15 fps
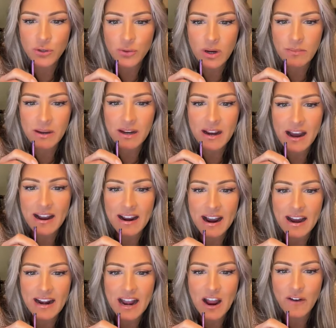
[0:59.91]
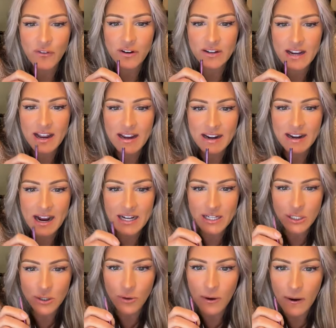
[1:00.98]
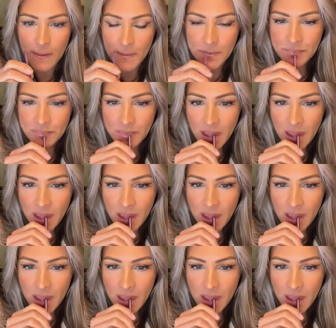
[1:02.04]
dweeby guy got every day in high school?